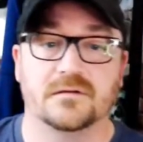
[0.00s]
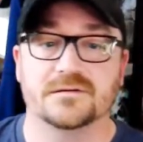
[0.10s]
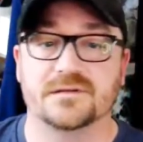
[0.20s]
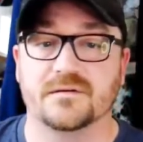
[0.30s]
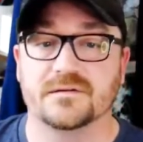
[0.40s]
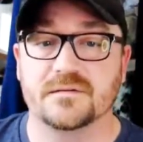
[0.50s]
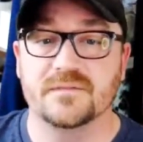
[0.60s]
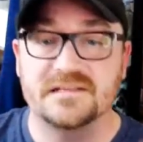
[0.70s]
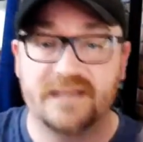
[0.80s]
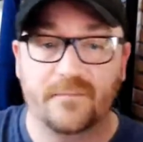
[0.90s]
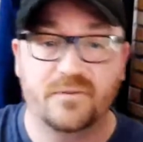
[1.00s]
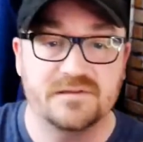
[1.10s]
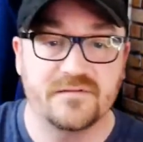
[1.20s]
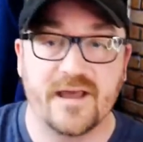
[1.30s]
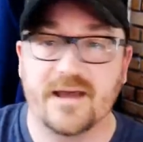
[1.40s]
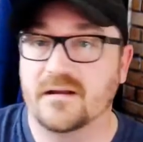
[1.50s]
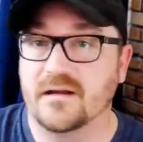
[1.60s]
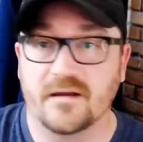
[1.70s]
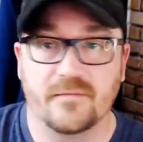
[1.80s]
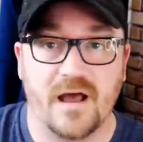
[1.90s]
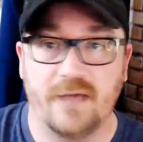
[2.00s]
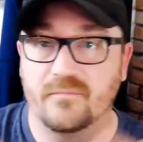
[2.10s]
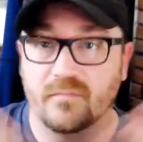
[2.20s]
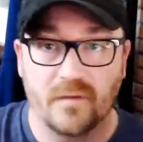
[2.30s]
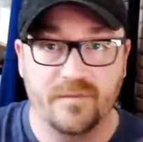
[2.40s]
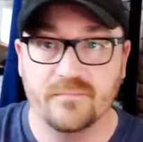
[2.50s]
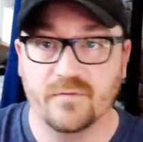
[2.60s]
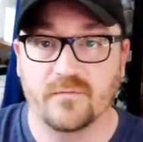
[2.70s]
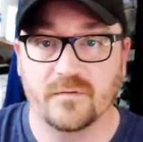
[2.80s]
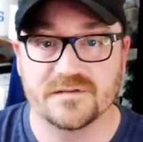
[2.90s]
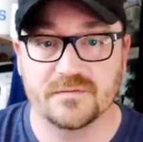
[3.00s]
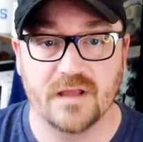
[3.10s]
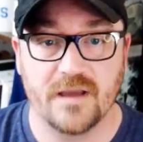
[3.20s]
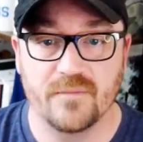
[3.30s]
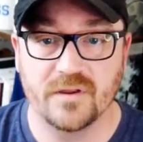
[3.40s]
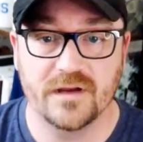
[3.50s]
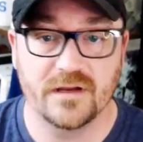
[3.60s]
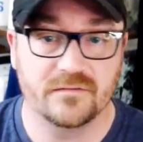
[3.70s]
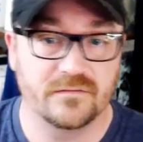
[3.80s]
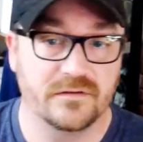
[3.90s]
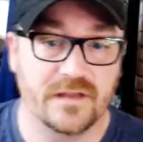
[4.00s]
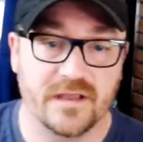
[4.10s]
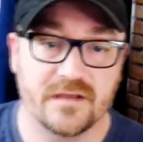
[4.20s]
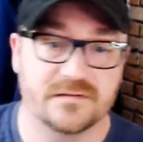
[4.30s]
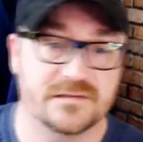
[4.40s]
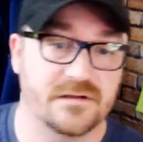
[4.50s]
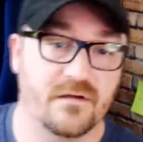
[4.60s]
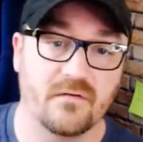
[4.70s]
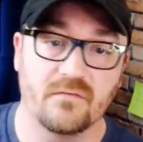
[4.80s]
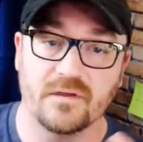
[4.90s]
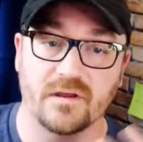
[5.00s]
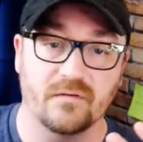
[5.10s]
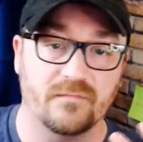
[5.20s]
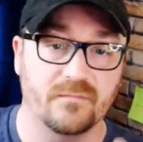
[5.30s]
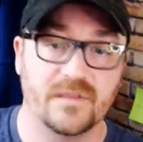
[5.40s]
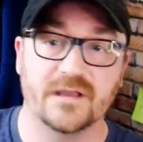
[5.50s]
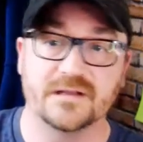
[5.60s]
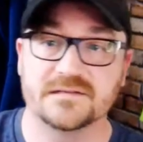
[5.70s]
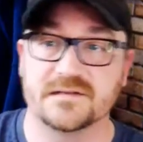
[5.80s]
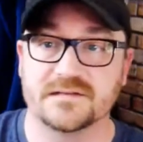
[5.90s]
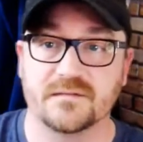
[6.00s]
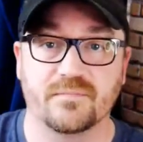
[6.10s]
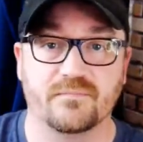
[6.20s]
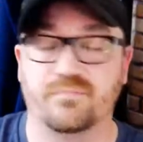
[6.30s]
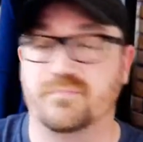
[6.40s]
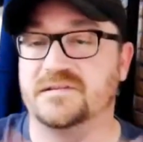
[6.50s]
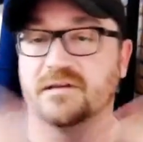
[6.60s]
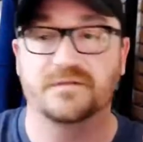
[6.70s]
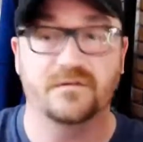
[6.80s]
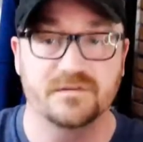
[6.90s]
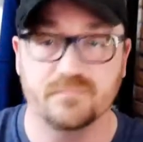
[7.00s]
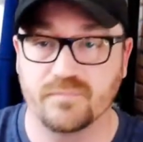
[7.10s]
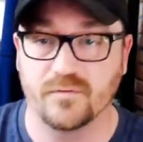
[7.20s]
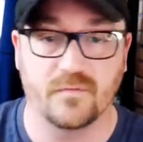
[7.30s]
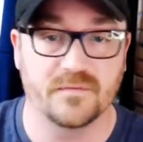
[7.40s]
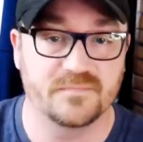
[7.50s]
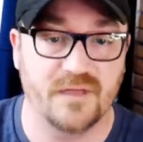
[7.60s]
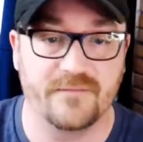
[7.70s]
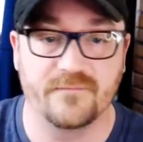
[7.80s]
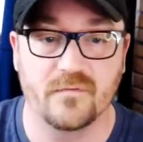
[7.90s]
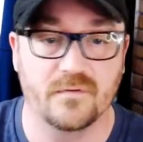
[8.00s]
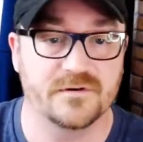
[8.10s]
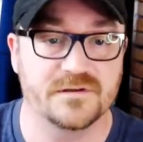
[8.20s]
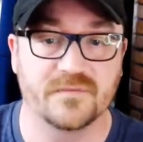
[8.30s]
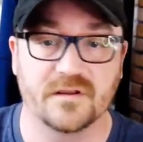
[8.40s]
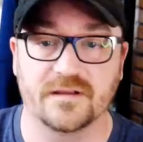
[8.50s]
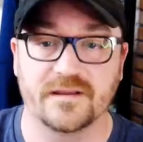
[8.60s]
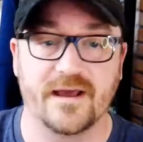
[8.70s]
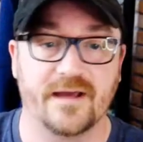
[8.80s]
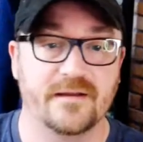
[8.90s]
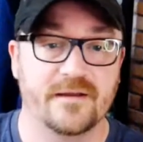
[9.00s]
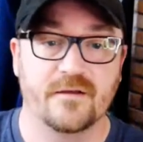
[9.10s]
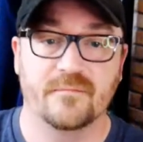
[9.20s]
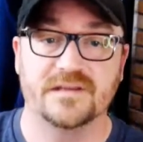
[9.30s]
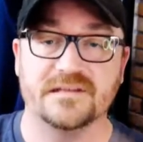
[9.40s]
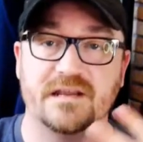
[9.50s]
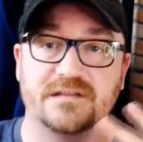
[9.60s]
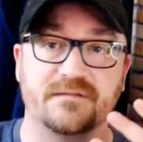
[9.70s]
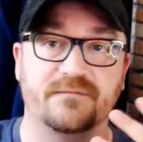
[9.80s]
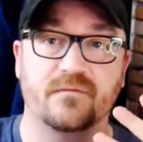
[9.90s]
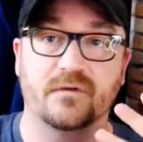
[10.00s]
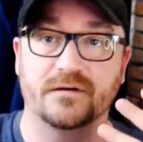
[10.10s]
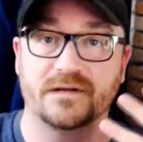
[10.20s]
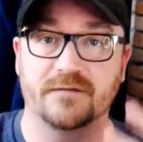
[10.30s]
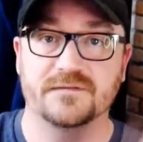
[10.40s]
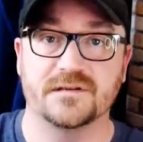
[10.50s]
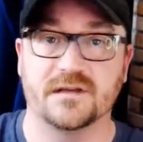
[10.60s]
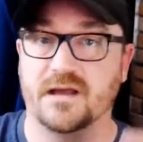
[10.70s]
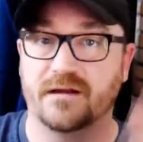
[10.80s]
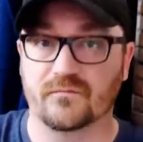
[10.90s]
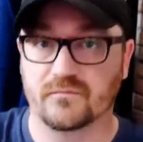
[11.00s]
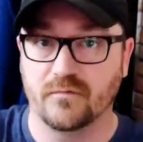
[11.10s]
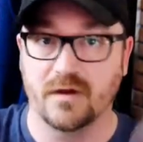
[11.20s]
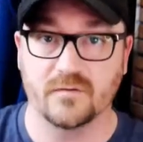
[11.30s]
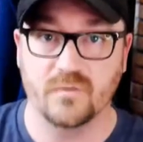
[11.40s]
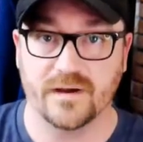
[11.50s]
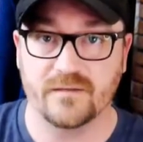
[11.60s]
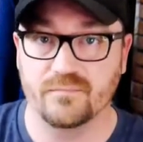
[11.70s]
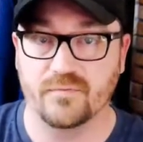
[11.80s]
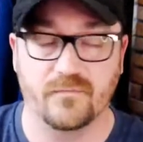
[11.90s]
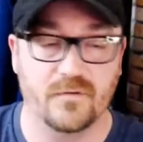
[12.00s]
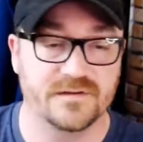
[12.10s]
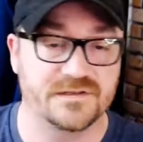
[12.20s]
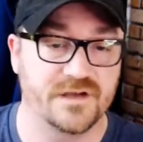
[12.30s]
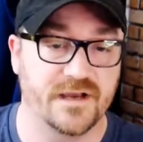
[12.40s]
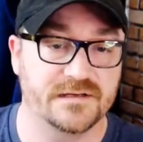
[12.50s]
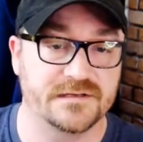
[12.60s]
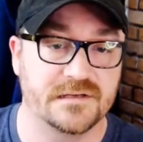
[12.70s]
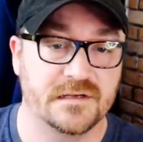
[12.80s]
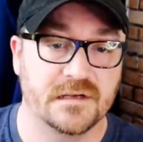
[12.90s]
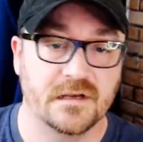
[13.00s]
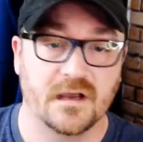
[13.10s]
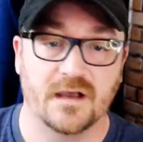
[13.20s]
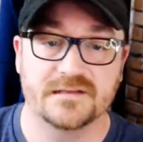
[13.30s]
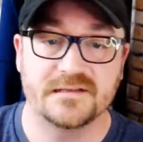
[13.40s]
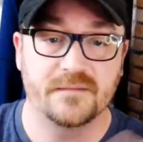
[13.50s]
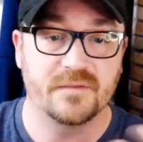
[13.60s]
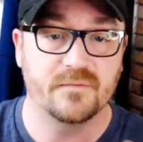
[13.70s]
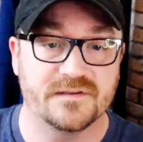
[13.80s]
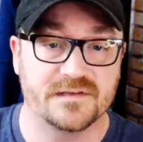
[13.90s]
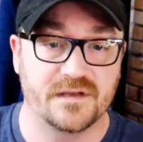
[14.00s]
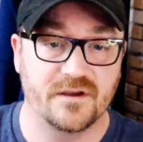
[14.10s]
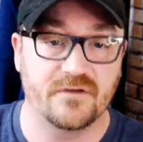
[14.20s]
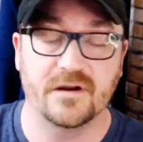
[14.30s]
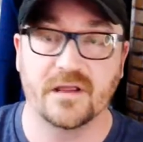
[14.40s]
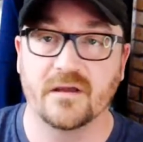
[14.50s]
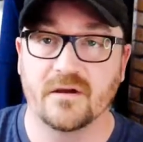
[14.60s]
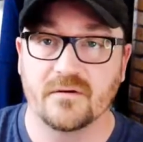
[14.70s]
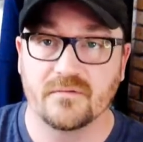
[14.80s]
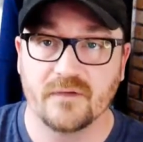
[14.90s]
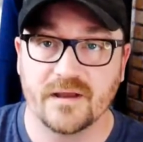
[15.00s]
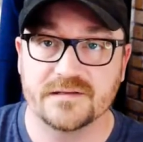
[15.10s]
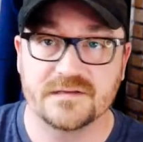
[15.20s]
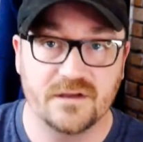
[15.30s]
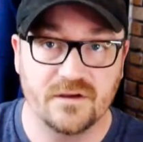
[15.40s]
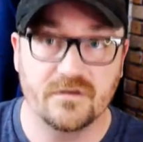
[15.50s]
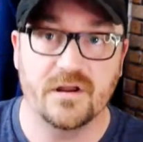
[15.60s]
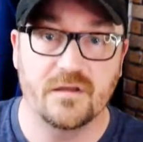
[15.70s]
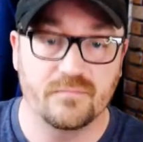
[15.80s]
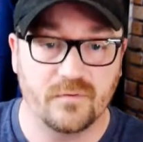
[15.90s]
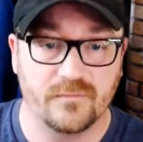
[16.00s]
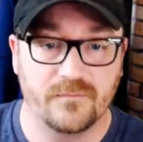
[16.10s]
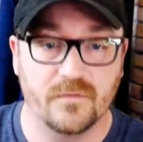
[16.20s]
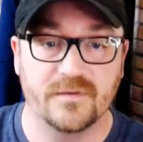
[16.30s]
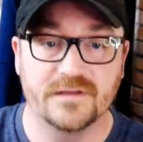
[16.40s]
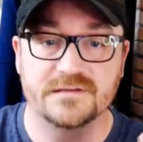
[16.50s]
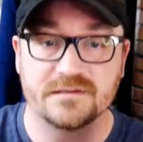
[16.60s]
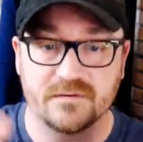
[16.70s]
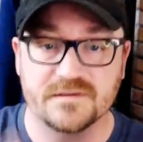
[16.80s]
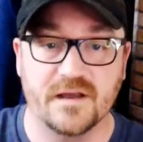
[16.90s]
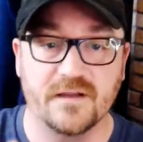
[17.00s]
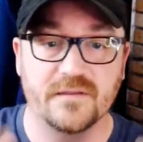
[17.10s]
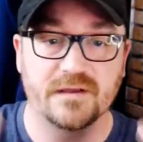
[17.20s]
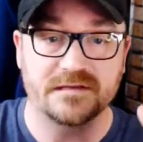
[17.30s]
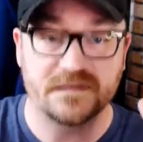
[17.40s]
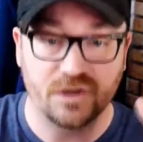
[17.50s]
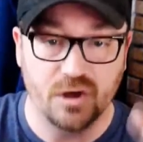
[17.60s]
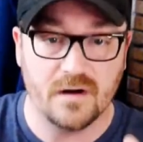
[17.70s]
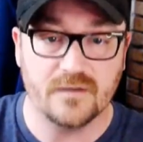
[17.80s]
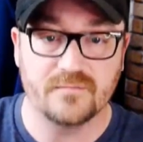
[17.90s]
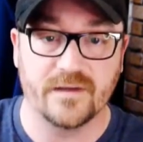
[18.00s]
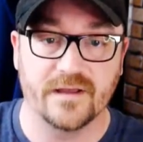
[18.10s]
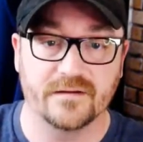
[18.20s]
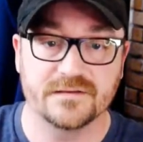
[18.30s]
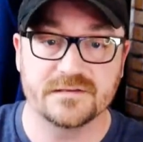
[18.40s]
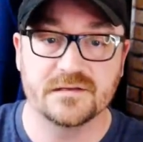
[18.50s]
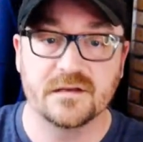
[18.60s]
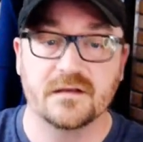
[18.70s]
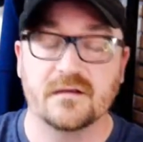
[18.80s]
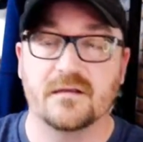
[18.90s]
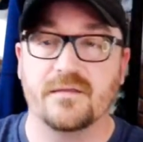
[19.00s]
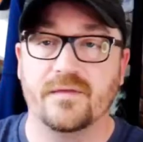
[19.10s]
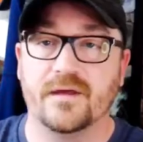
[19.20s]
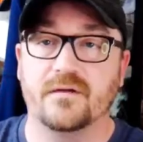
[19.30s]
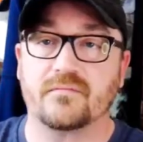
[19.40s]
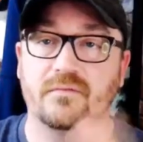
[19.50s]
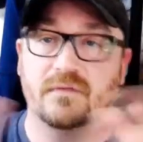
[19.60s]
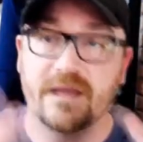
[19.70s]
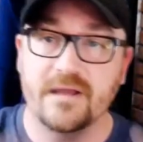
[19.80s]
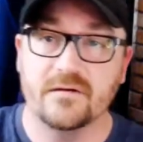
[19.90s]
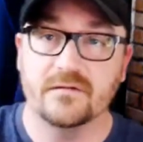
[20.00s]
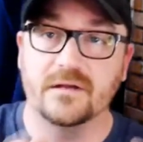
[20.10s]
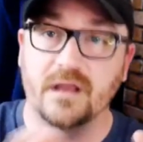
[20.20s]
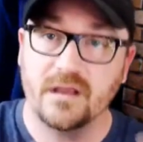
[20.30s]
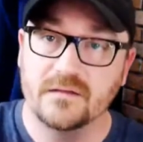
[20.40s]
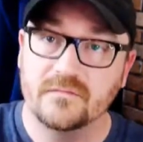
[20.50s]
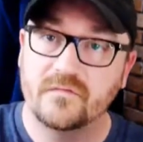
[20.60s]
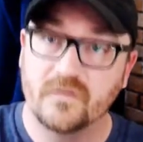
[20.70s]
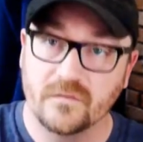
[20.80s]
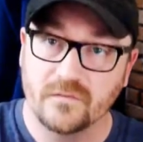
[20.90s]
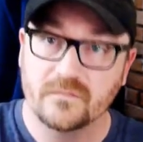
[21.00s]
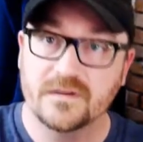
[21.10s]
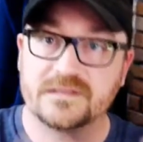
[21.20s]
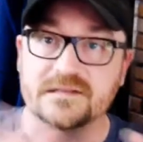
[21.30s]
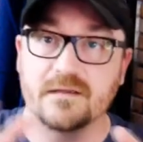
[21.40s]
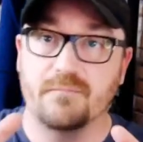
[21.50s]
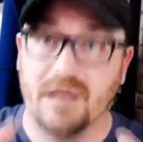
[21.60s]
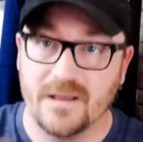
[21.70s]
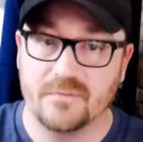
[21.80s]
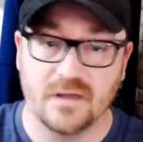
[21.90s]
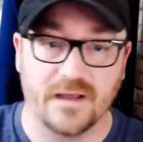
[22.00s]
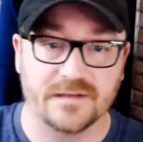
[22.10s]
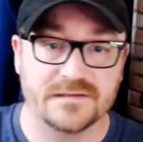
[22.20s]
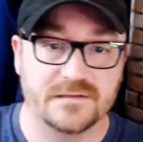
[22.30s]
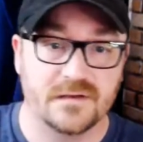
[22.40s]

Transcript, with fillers: So some examples of that. Um, I'm a big performance and reliability geek. So, you know, for me, it's it's a self-service performance platform or something like that. Makes it easy for devs to kind of run quick performance checks. Uh, same thing security, right? Security and performance and those kind of things, guardrails that are layered into, let's say, pipelines.